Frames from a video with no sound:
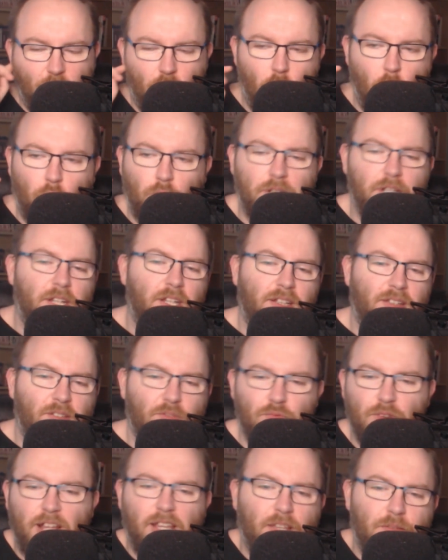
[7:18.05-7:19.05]
only
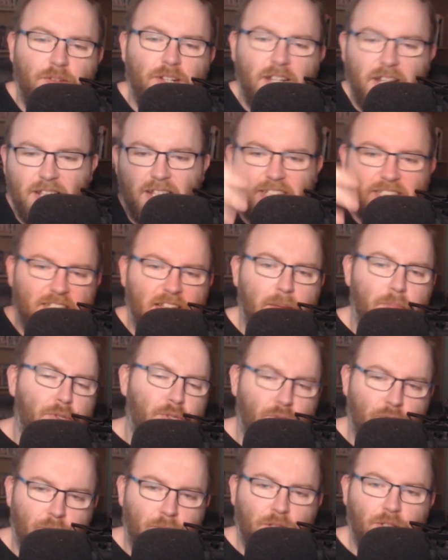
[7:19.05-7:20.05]
relevant in this
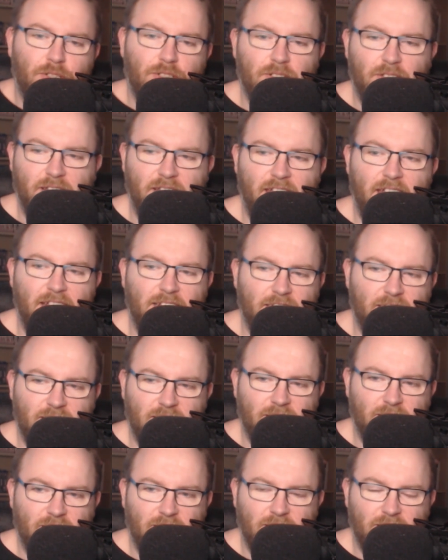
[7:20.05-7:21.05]
episode because of the
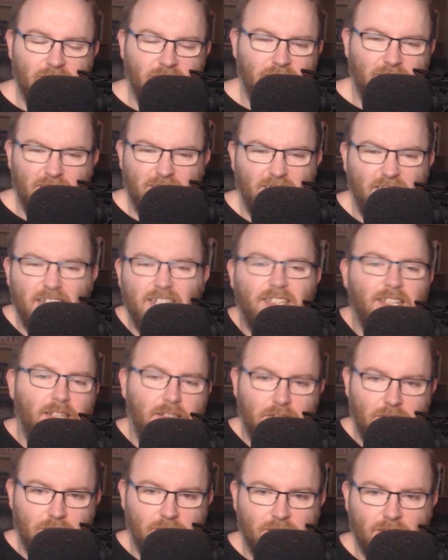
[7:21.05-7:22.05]
case
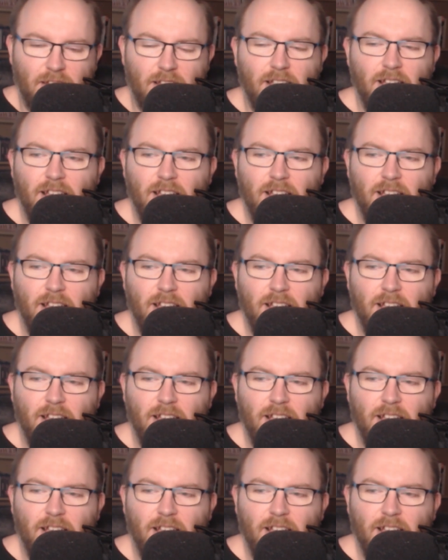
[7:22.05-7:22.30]
details.